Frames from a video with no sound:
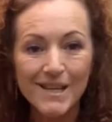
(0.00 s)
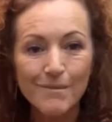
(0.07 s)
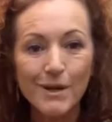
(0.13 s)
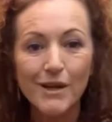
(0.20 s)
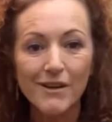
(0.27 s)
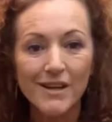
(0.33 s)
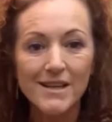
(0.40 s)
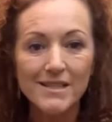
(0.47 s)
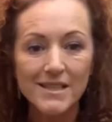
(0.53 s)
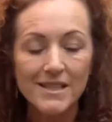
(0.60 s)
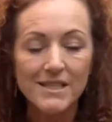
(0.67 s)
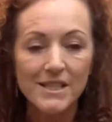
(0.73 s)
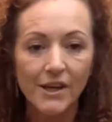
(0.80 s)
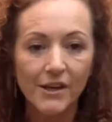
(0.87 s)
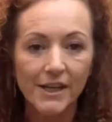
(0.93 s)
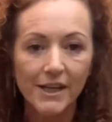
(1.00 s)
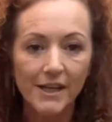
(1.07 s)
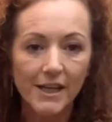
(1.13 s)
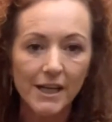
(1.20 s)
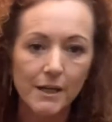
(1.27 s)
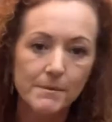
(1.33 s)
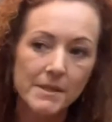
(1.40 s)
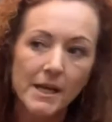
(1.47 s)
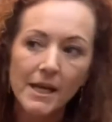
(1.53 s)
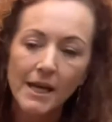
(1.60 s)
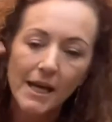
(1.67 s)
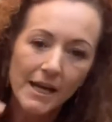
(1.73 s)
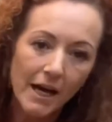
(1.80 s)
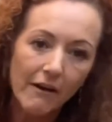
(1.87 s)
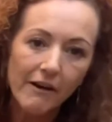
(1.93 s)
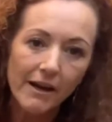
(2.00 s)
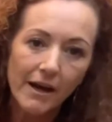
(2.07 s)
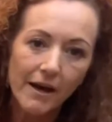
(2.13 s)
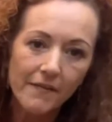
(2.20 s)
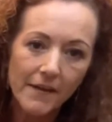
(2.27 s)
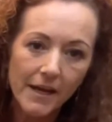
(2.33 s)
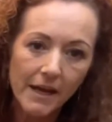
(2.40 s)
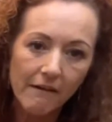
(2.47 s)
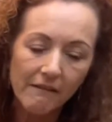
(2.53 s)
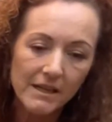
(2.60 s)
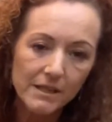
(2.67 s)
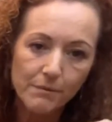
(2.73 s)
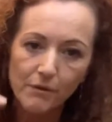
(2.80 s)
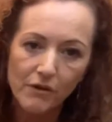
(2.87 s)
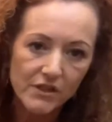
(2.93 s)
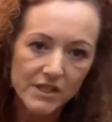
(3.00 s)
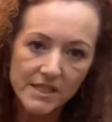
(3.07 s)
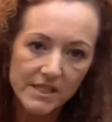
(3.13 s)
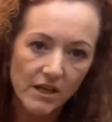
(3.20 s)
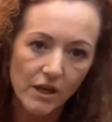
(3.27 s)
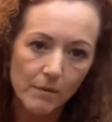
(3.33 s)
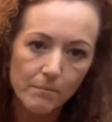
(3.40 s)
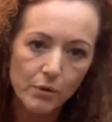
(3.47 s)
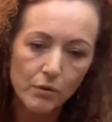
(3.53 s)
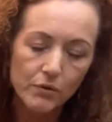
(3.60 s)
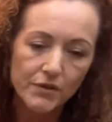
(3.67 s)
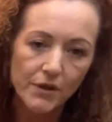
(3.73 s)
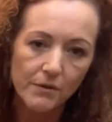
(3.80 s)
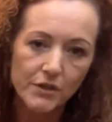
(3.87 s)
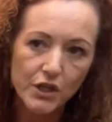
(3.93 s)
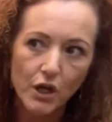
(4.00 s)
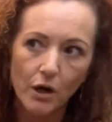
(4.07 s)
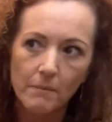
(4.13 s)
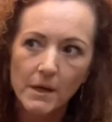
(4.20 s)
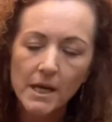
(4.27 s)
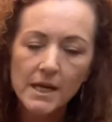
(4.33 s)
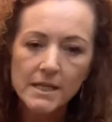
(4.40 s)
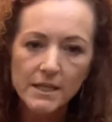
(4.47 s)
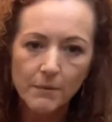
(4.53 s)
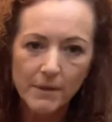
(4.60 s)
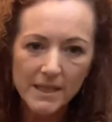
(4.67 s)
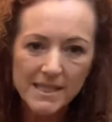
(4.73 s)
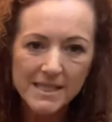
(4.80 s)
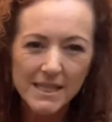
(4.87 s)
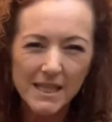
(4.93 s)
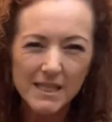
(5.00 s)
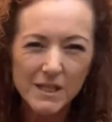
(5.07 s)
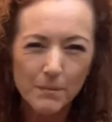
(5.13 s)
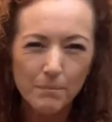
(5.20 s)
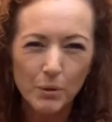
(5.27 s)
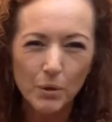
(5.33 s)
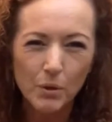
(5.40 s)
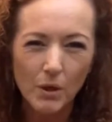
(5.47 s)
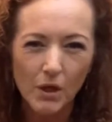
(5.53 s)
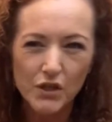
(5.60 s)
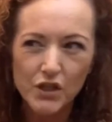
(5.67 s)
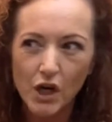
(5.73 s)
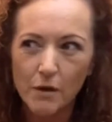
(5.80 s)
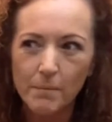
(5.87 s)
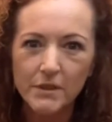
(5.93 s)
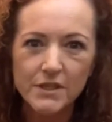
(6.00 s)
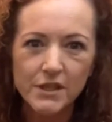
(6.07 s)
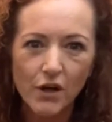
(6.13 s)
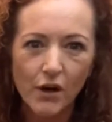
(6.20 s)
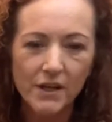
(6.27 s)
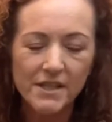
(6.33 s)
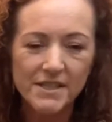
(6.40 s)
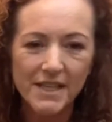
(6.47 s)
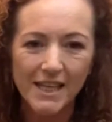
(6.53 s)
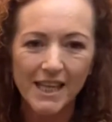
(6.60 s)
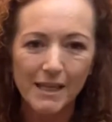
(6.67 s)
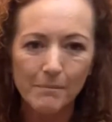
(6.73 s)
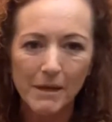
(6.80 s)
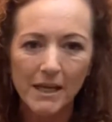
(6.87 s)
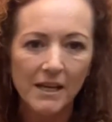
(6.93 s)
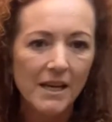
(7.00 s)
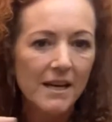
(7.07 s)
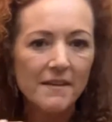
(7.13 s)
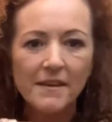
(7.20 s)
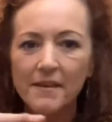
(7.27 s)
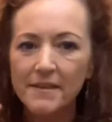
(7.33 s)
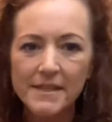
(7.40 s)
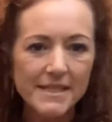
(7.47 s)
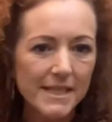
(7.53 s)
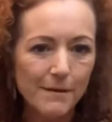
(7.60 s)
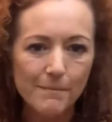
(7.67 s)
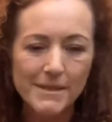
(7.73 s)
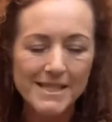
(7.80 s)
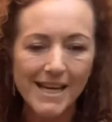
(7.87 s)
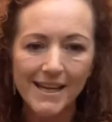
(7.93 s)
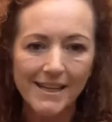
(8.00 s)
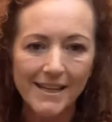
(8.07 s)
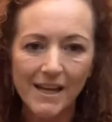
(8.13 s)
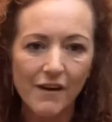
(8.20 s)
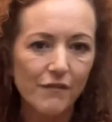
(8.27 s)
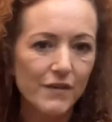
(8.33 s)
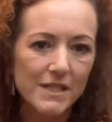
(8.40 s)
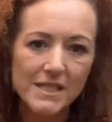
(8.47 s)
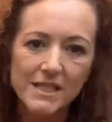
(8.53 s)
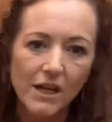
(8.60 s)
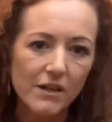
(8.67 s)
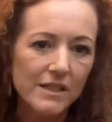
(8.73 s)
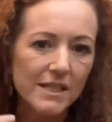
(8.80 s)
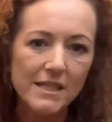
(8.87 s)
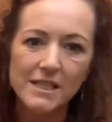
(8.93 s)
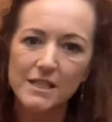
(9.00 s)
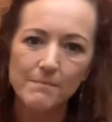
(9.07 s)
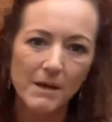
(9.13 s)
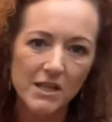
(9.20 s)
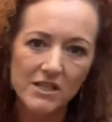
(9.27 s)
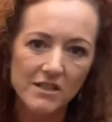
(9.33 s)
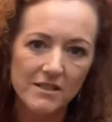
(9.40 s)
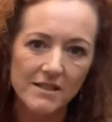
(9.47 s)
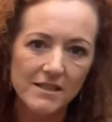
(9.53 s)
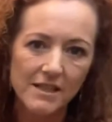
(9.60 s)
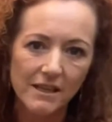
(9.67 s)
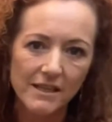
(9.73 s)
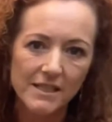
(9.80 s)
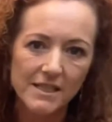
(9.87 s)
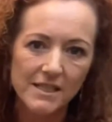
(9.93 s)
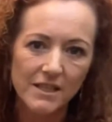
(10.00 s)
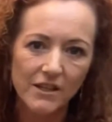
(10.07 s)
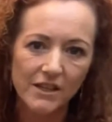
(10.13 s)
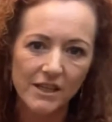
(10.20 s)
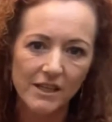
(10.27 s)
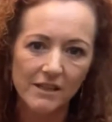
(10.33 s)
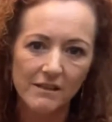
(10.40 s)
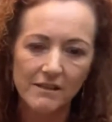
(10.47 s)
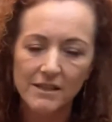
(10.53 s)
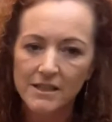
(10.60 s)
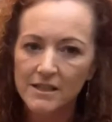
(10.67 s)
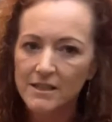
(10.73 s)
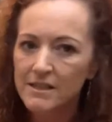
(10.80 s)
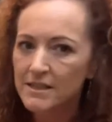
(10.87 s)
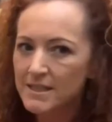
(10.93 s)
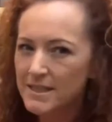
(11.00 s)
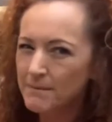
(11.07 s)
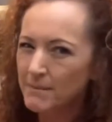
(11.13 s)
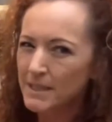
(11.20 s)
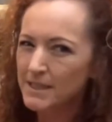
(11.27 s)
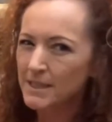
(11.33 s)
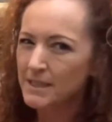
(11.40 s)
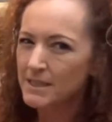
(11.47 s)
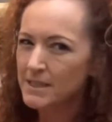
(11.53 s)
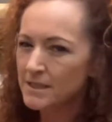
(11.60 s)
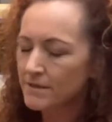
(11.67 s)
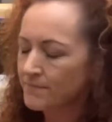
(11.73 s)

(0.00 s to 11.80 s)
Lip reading: areas that soak in heaps and other areas where it just kind of pulls on top. So when it starts to pull on top, it's kind of telling me that the timber's had enough. It's soaked in as much as it's going to soak in. Does that make sense?